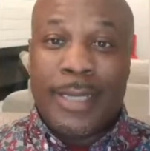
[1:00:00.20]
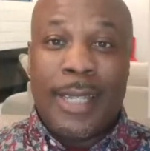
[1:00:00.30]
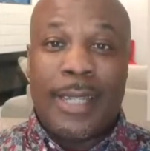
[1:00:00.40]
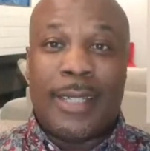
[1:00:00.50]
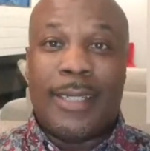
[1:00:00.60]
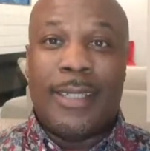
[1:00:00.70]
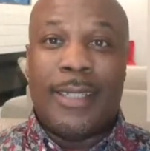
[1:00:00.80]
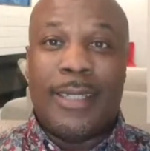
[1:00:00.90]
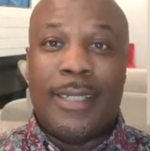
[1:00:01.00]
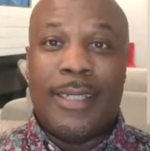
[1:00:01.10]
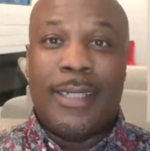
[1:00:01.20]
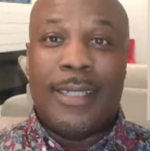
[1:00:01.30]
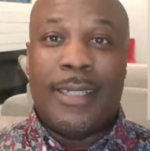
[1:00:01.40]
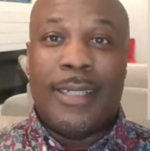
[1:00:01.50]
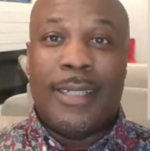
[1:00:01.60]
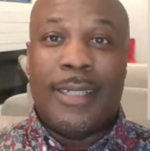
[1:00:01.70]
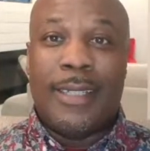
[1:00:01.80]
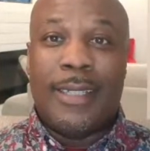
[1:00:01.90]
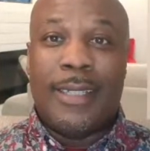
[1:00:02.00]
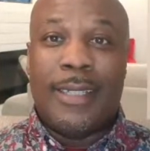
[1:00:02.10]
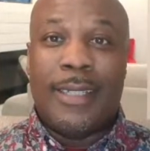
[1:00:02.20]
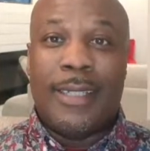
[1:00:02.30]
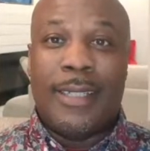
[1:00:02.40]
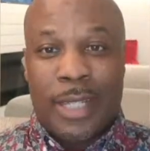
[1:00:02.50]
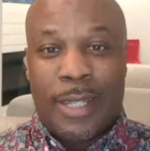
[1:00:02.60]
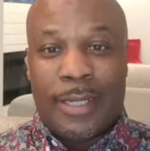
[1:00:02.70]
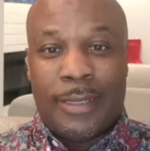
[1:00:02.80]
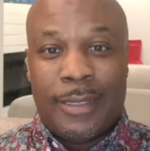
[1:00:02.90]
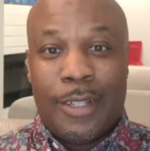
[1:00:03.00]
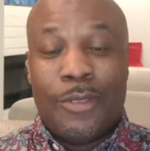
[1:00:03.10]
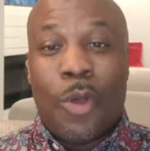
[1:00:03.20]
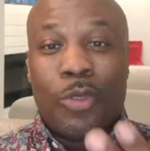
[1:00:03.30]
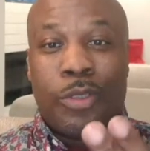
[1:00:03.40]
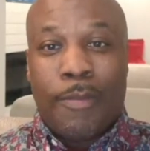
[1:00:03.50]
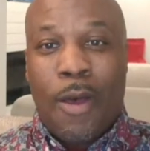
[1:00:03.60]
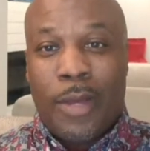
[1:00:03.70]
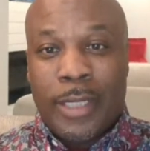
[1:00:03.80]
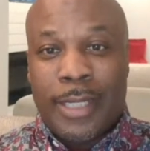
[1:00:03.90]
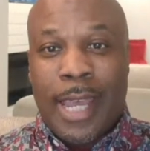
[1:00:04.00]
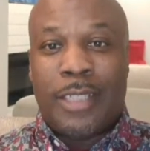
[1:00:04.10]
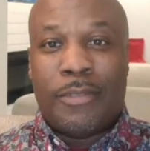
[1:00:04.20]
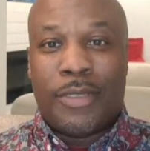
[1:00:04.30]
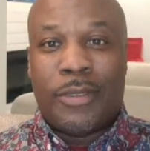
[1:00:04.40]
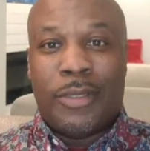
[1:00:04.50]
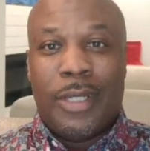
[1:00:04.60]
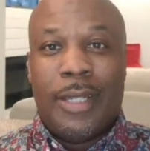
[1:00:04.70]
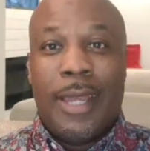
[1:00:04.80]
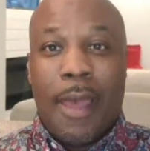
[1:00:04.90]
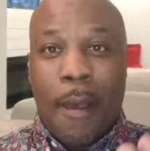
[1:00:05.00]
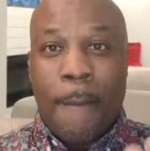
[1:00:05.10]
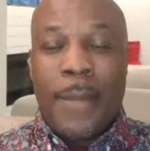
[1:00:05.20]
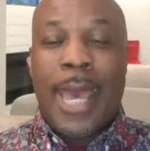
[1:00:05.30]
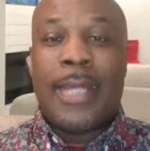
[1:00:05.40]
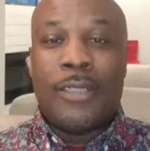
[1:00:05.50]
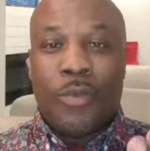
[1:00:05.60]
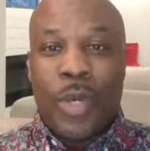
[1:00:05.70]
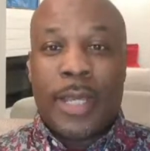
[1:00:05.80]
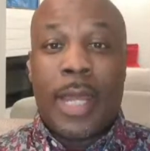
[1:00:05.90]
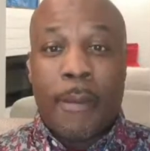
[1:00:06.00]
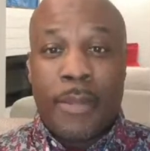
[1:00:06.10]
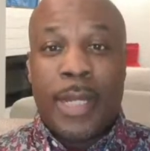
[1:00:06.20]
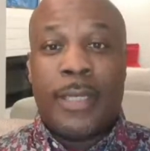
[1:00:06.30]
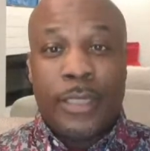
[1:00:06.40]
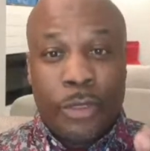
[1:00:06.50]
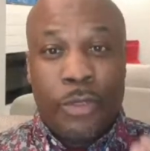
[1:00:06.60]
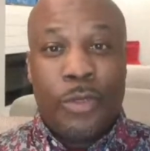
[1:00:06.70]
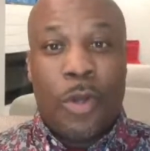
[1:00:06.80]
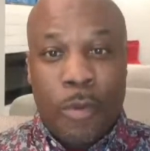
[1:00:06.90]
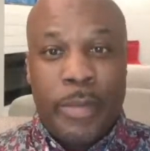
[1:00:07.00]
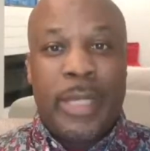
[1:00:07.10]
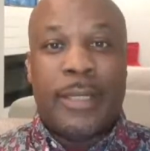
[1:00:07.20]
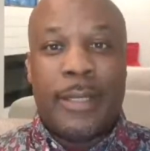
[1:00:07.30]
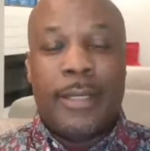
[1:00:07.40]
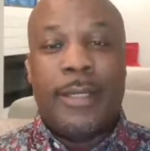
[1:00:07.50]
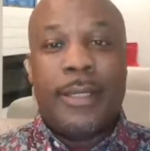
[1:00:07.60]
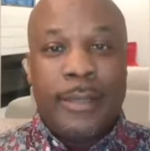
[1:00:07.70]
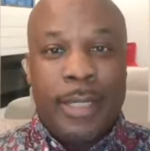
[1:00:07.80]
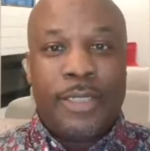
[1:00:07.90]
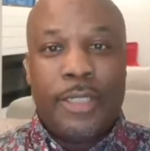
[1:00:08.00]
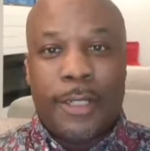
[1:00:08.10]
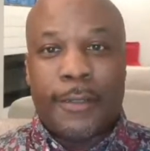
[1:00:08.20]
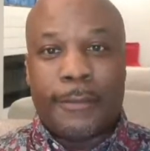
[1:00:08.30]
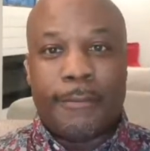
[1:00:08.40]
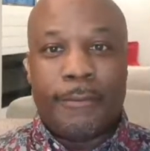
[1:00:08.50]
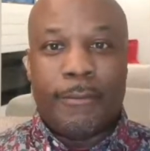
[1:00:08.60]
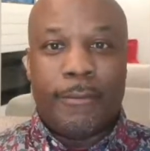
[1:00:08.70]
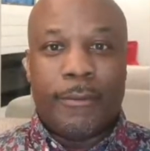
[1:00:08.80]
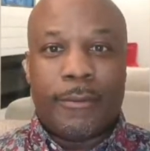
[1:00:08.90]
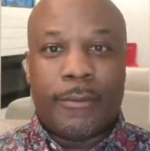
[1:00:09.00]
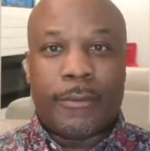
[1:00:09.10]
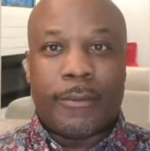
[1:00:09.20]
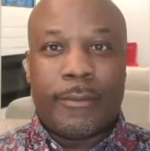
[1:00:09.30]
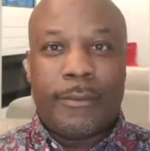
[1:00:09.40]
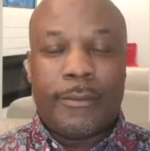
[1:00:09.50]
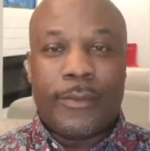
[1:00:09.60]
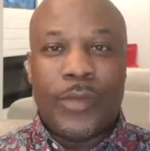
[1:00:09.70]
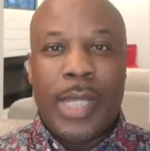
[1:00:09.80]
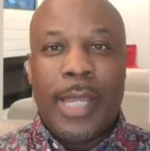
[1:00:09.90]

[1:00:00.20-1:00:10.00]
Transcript: on anybody, but I'm just saying, if he concentrating on those things, those small intangibles, imagine what kind of player this dude gonna be this year.